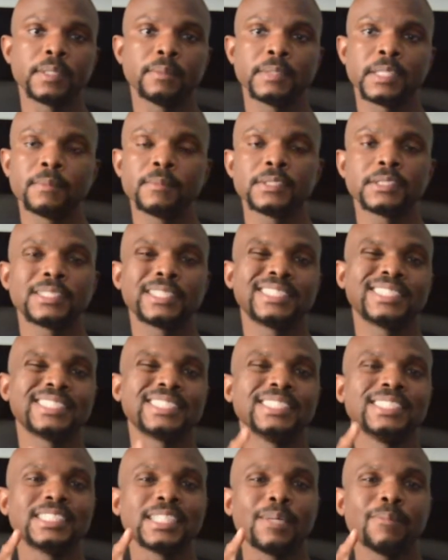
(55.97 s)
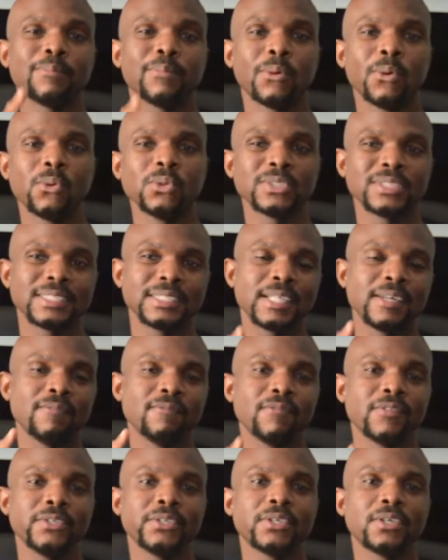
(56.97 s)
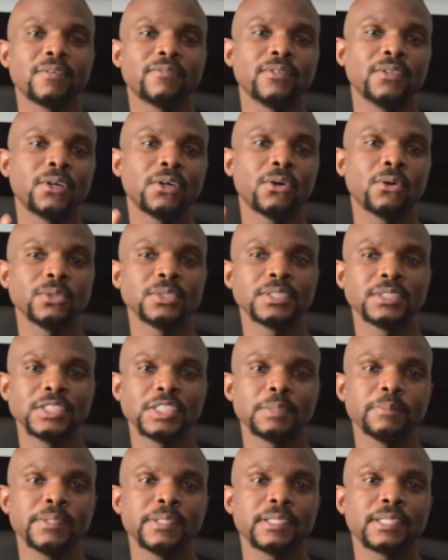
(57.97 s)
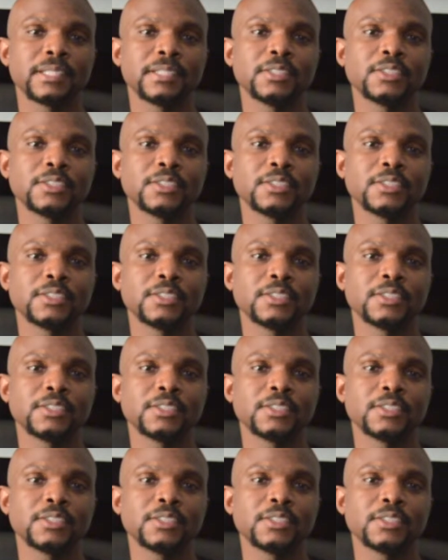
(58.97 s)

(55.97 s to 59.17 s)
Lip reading: And like I said, since I posted that video of the house in Jamaica,